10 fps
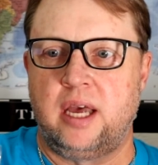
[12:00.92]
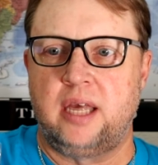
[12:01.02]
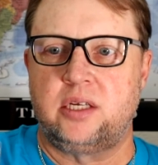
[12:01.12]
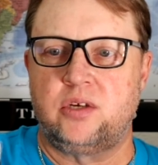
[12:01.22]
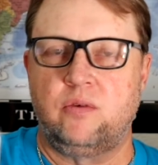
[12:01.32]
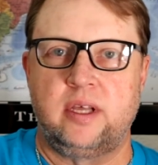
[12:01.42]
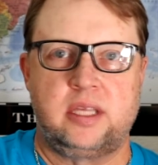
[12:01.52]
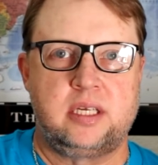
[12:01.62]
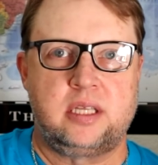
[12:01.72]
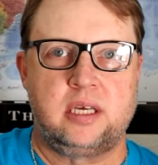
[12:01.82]
as to what
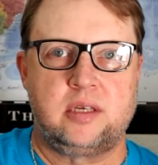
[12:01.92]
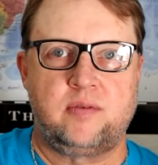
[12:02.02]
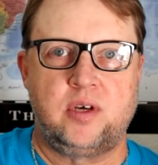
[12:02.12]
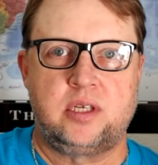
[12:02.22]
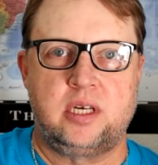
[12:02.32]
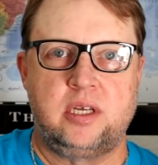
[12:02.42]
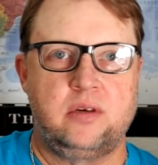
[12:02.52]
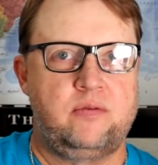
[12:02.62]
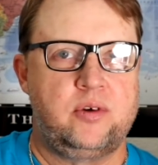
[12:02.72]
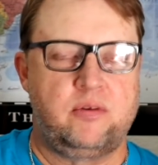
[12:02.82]
this thing's supposed to
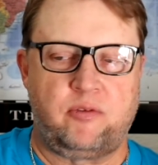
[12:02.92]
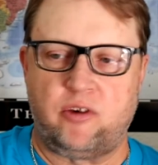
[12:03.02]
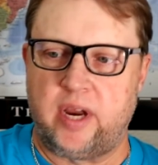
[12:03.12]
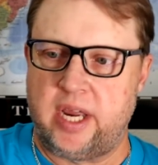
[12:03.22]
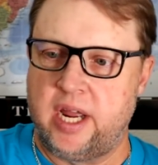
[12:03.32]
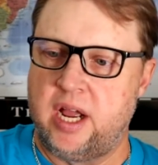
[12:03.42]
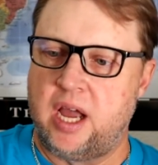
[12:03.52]
do, feel free.